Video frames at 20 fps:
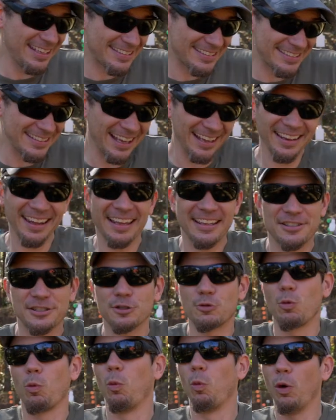it's not like
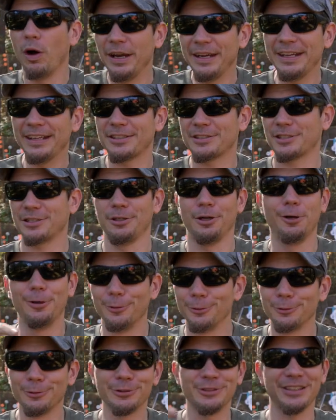just 1-inch
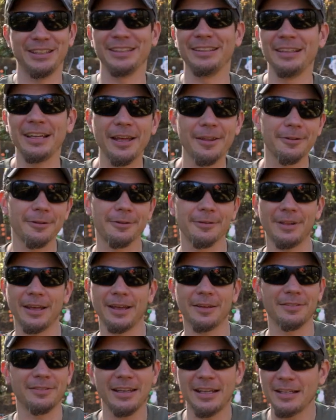holes in leather
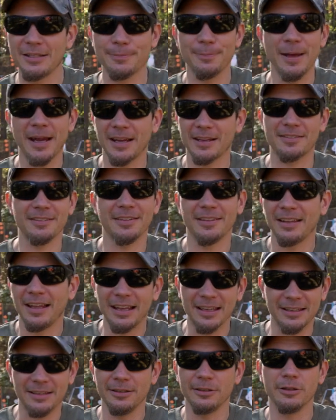that dates back to,
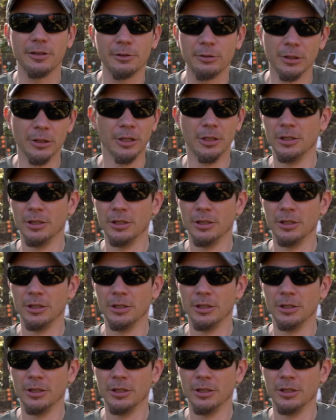like, you know,